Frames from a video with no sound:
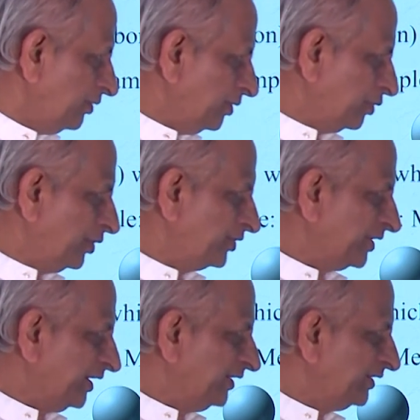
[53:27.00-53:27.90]
We are going to
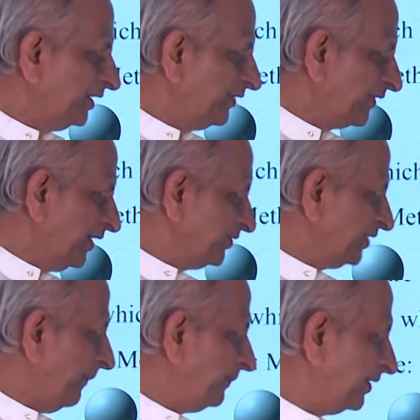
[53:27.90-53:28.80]
study in a different
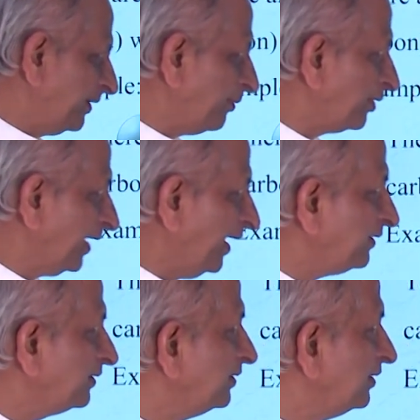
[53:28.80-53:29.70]
chapter about that.